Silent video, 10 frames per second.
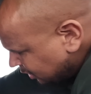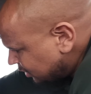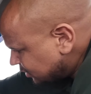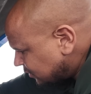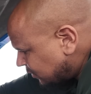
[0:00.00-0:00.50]

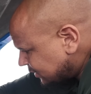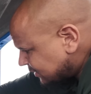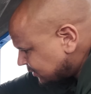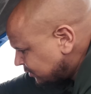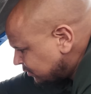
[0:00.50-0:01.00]
So once
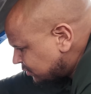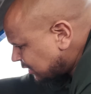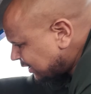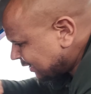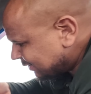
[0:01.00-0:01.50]
it's loose,
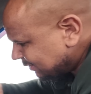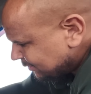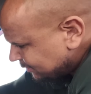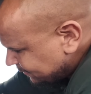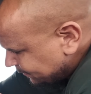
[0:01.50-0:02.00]
what I like to
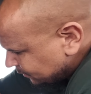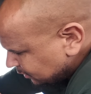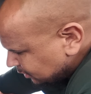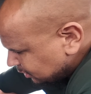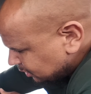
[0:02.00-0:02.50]
do
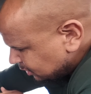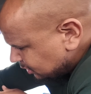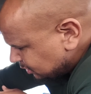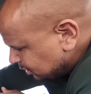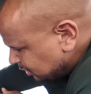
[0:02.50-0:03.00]

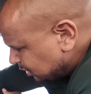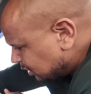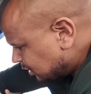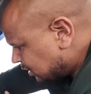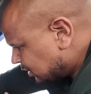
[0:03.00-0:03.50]

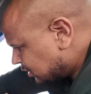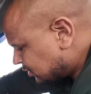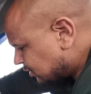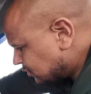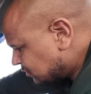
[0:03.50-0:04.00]
is
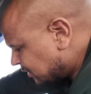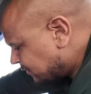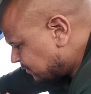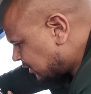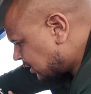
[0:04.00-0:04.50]
just use my
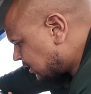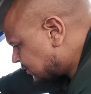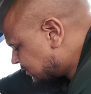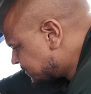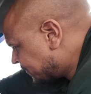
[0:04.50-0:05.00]
hands.